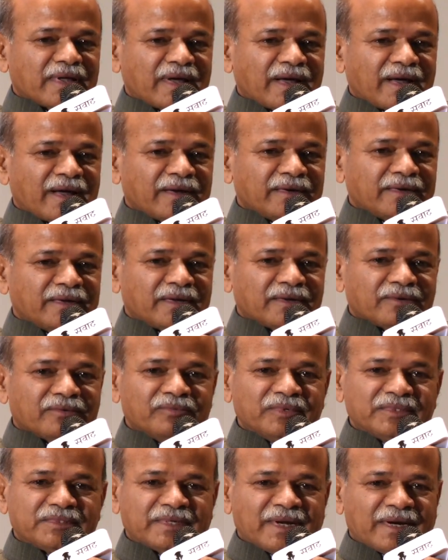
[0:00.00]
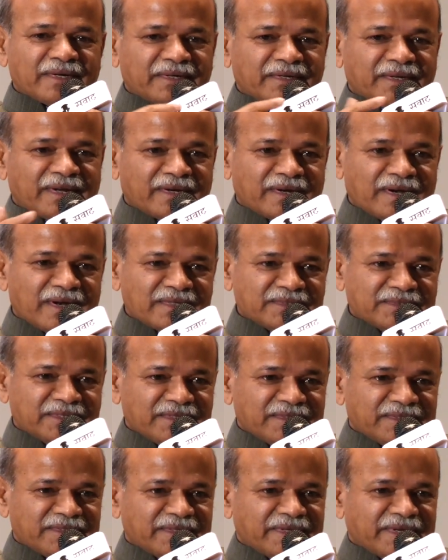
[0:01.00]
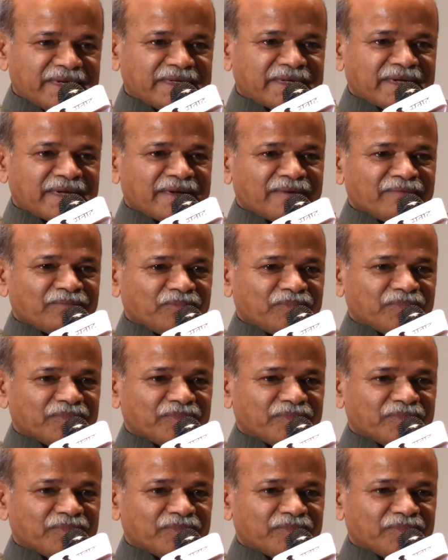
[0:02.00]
And we started analyzing the data,